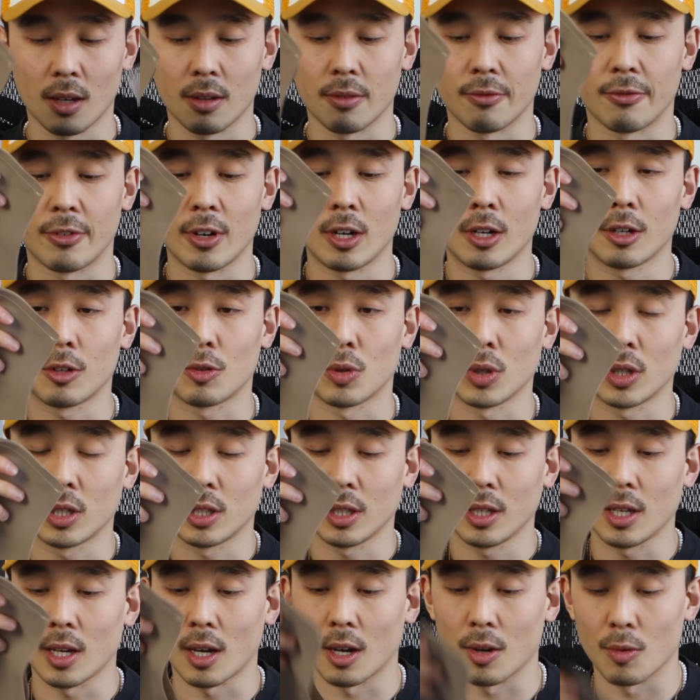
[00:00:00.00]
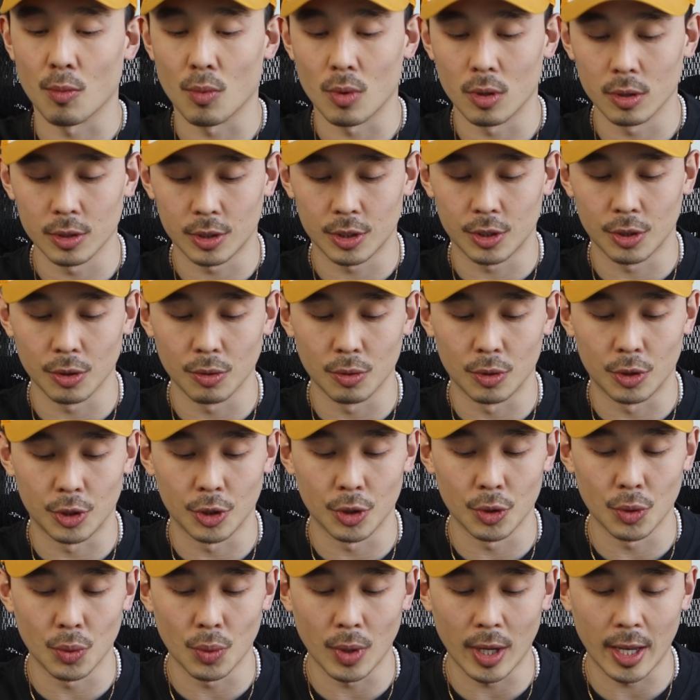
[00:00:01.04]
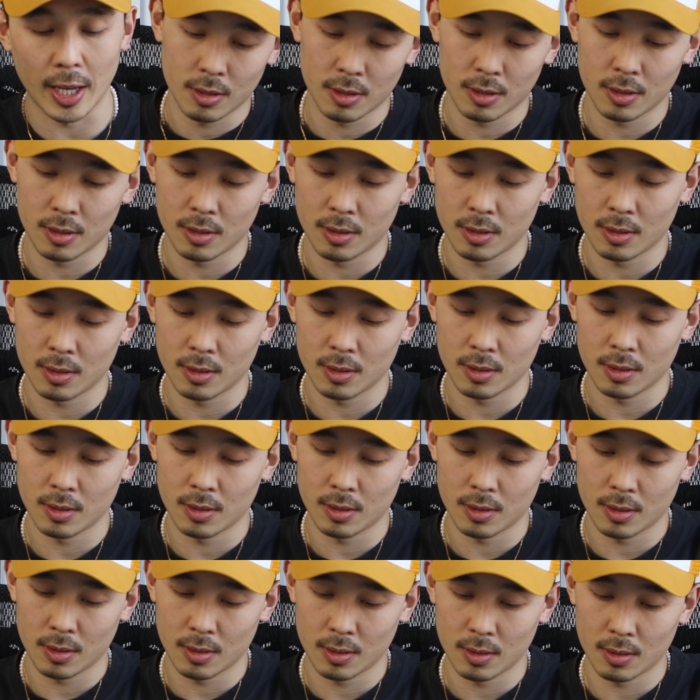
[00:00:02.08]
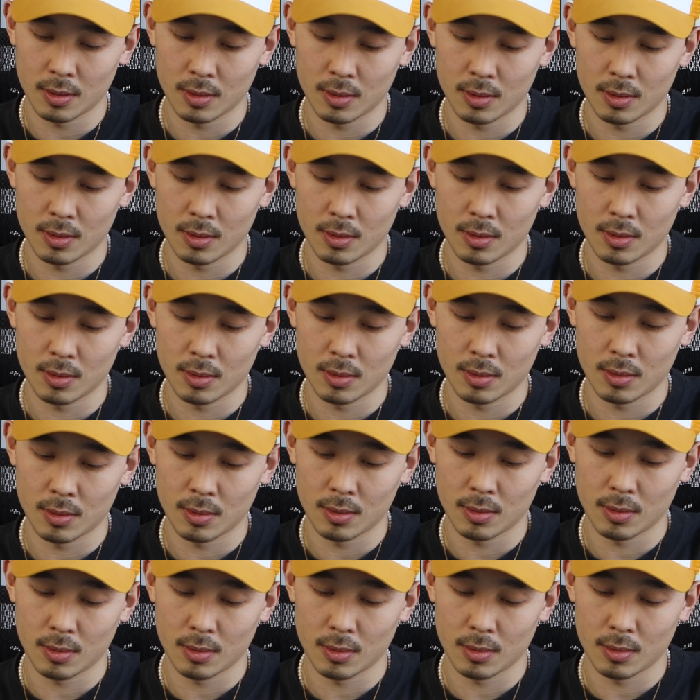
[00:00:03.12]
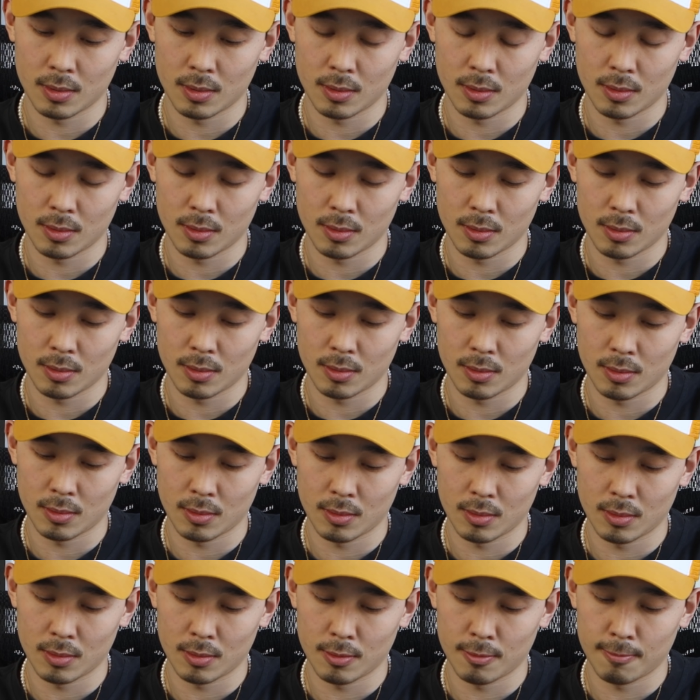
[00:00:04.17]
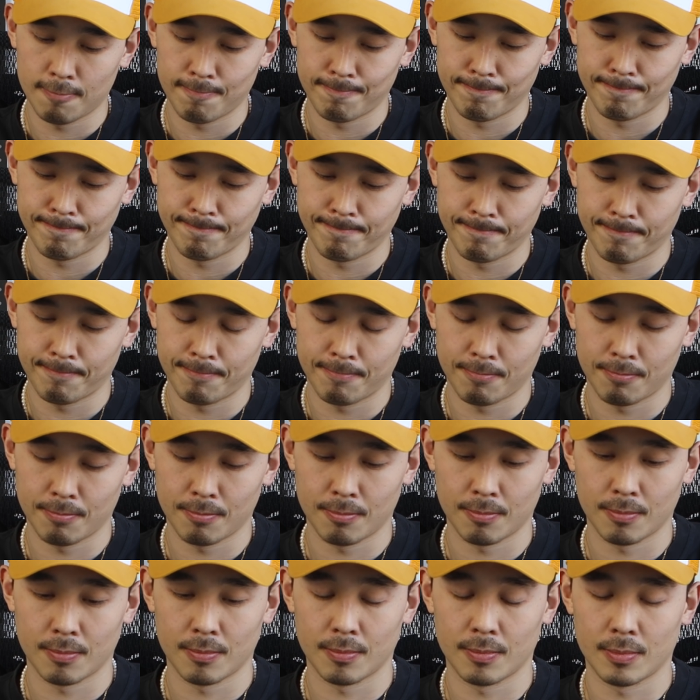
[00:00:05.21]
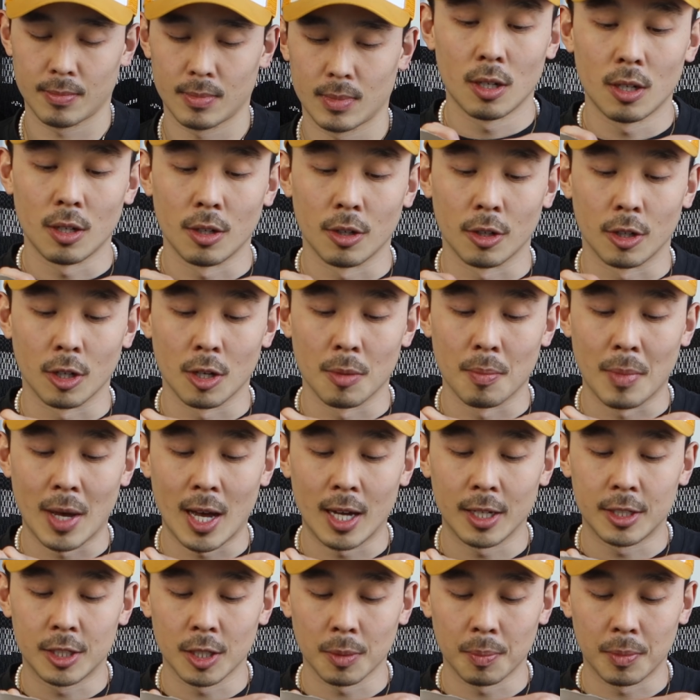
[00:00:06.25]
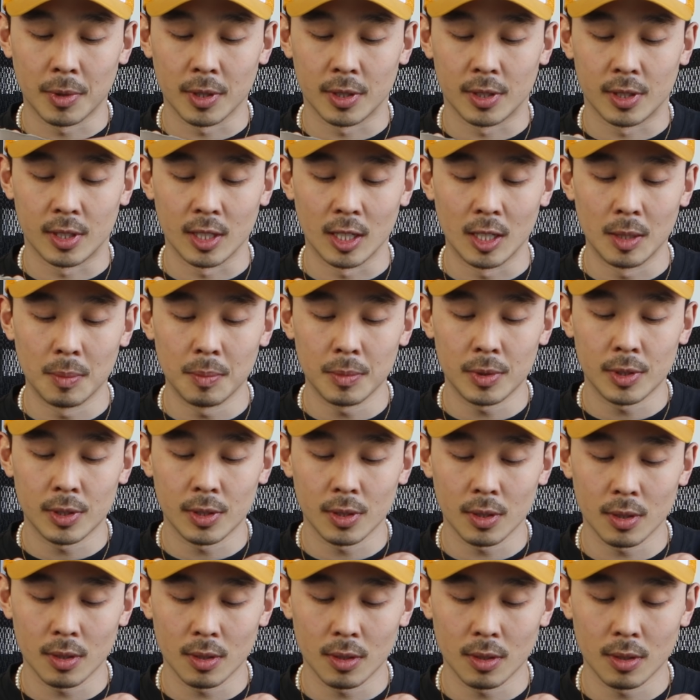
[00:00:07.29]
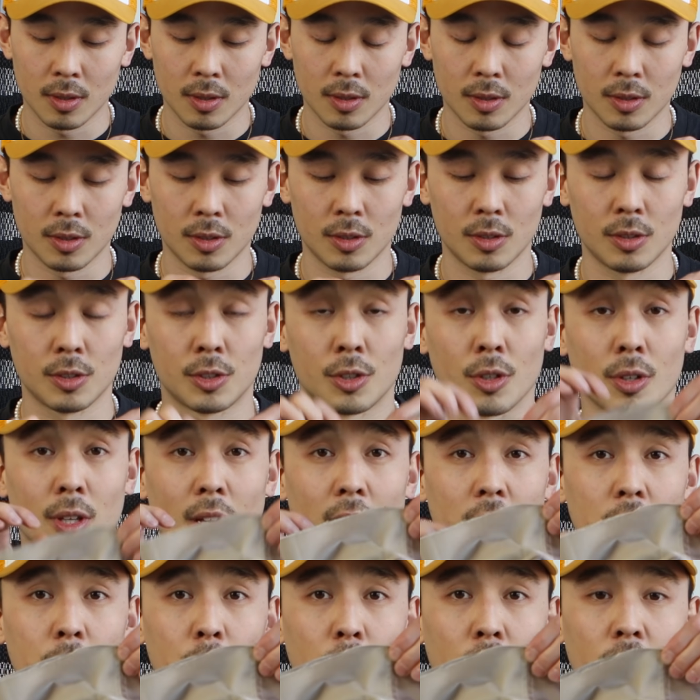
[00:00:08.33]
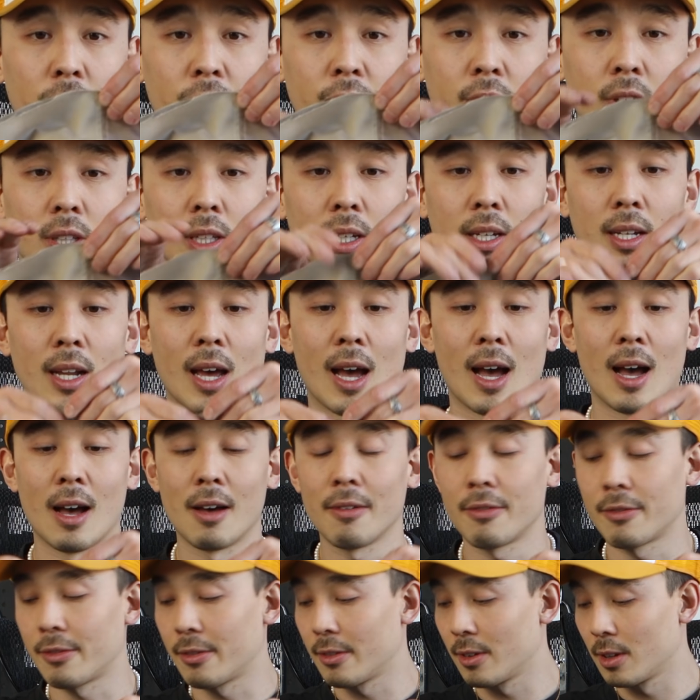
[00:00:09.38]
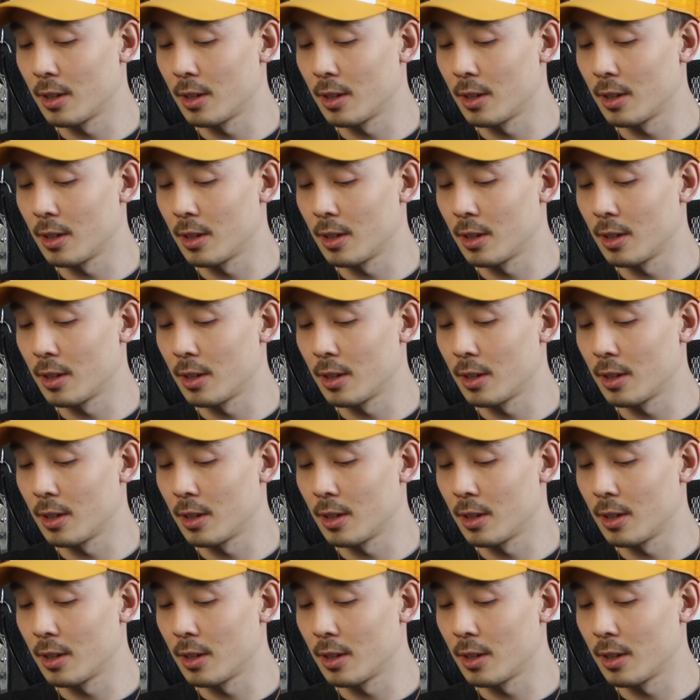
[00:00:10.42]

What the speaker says: And very quickly, I want to do a pizza cut. Then you're going to want to do the pizza cuts on the tops. You're going to match up the seams so that it's perfectly in half.